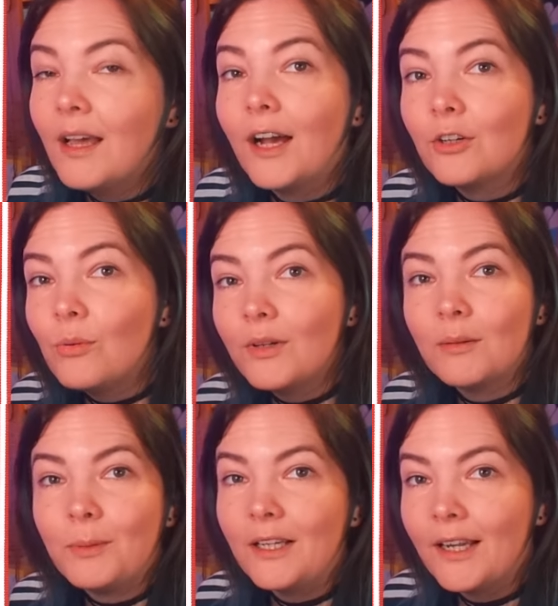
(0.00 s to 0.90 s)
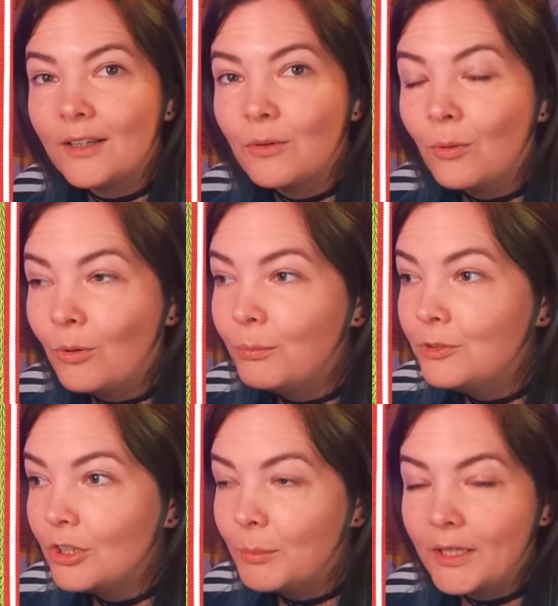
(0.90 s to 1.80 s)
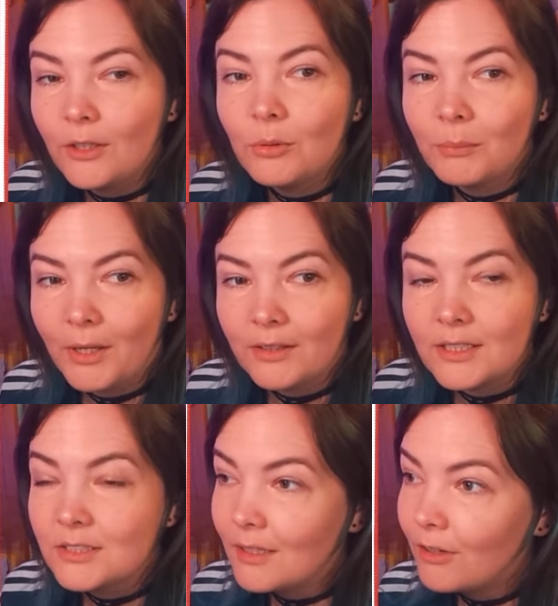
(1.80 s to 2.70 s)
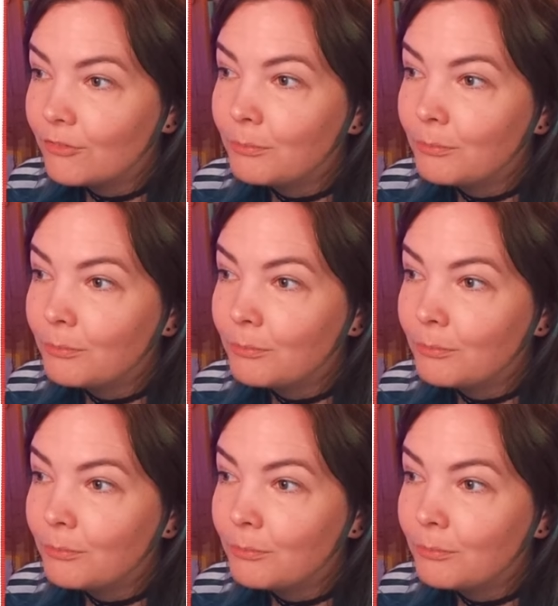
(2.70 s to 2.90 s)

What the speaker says: I don't want to be, like, all doom and gloom about this stuff.